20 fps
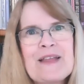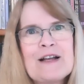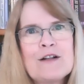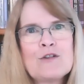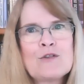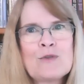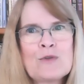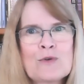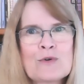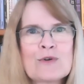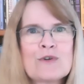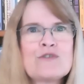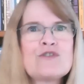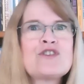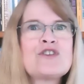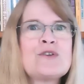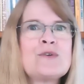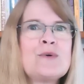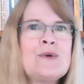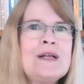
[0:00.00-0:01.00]
learn
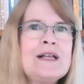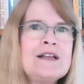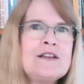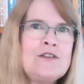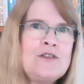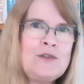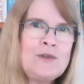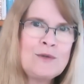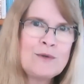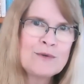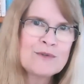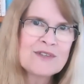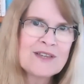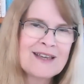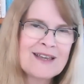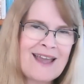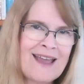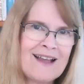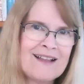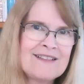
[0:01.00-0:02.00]
to use a
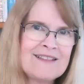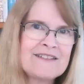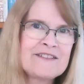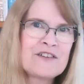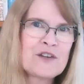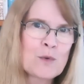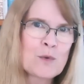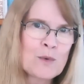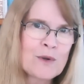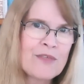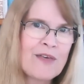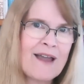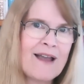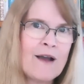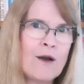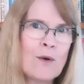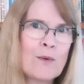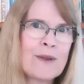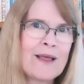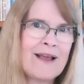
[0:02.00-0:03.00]
calendar
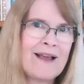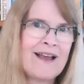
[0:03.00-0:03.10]
without